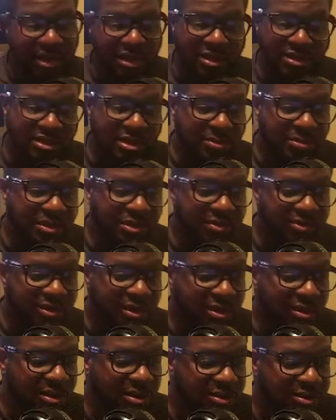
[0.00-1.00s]
It's going to be
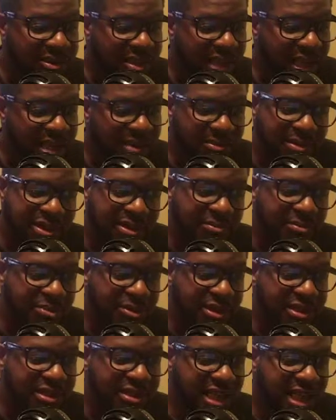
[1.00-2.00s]
a close game, but
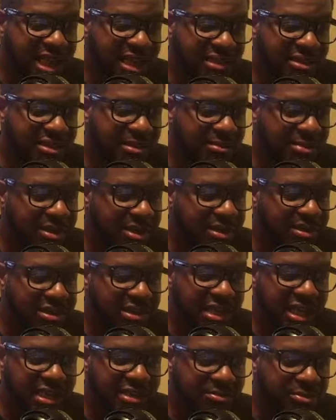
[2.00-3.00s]
Breeze has the players.
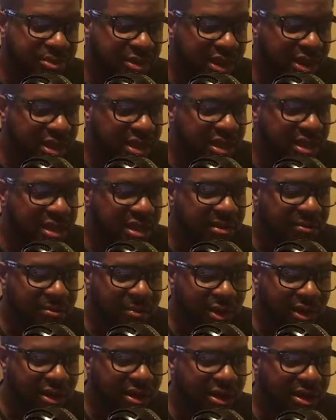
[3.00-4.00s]
He has Brady,
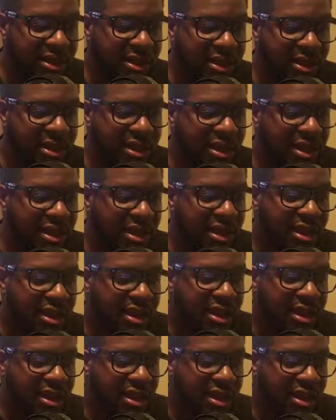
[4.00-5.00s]
Barkley,
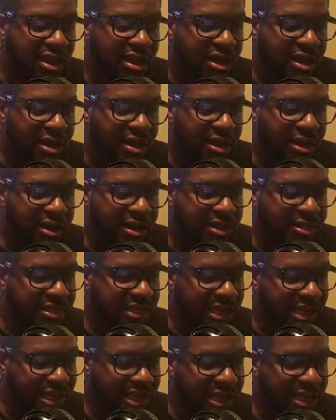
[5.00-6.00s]

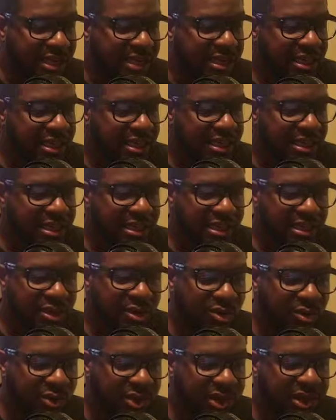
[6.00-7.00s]
Thielen
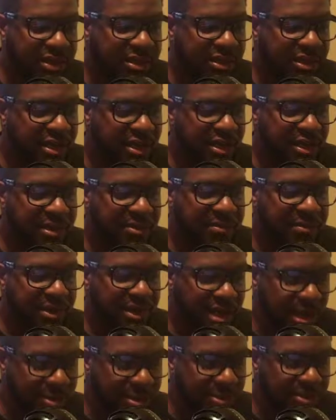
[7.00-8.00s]
going.
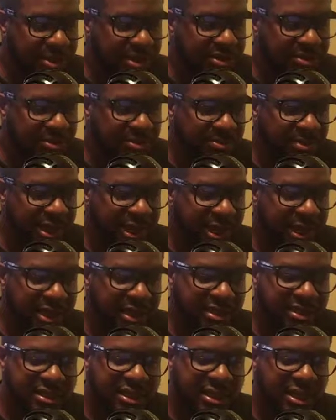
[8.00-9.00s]
A couple of players on
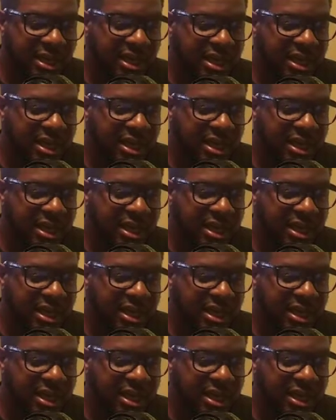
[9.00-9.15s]
buys.